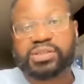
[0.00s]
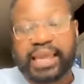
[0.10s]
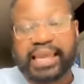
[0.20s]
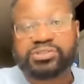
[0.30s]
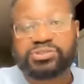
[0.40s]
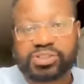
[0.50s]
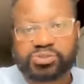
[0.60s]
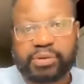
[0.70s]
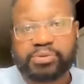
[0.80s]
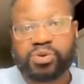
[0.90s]
the angel had
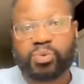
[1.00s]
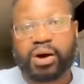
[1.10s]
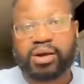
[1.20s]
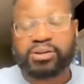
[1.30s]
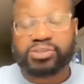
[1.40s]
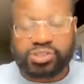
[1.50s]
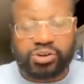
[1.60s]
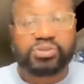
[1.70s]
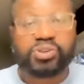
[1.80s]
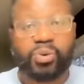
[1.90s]
troubled the water,
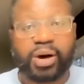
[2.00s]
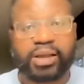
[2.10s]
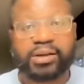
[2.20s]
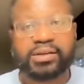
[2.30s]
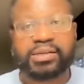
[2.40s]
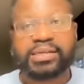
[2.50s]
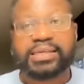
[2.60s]
stirred the water.